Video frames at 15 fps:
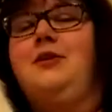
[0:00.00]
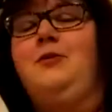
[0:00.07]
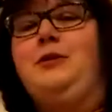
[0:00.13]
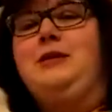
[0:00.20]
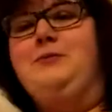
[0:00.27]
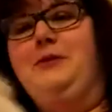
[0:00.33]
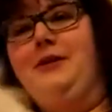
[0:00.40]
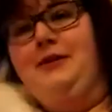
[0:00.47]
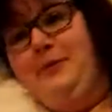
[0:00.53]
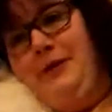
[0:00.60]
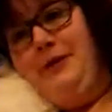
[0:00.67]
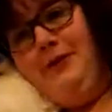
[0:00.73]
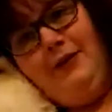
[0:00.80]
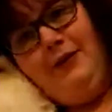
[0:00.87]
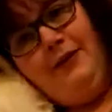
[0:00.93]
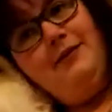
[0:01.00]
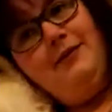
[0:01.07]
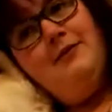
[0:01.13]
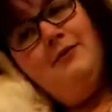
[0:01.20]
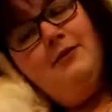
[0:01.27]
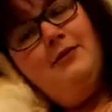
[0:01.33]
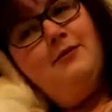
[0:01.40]
gonna whisper it to me. Hold on.
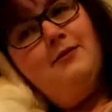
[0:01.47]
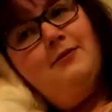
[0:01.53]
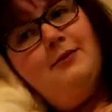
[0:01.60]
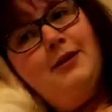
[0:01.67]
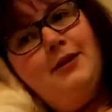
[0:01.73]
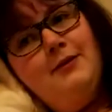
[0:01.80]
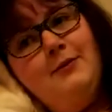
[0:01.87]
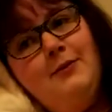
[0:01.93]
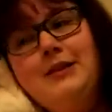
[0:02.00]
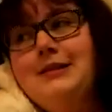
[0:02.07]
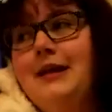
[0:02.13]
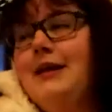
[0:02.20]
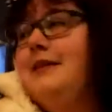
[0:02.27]
What is